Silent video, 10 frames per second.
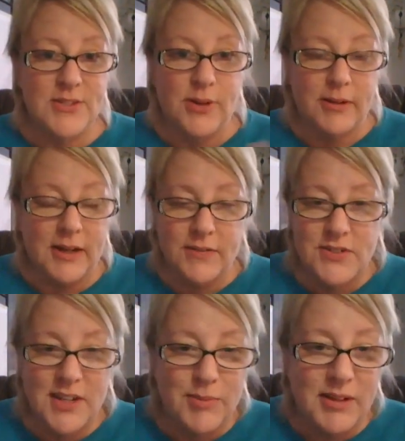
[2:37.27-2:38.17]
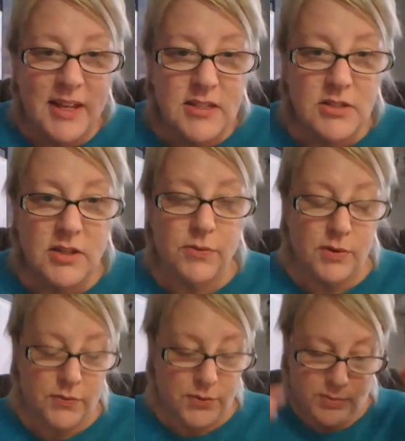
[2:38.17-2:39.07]
So I'm gonna have to take my glasses off
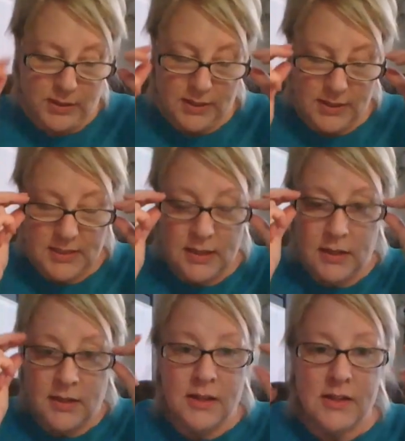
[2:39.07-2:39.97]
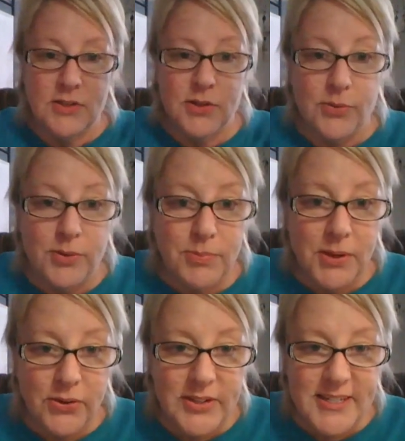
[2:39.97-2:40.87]
for a few minutes. I won't
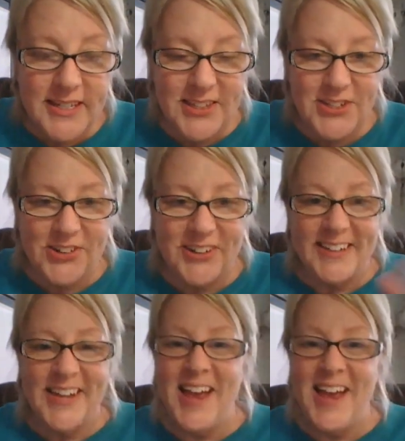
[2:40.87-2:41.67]
be able to see the screen.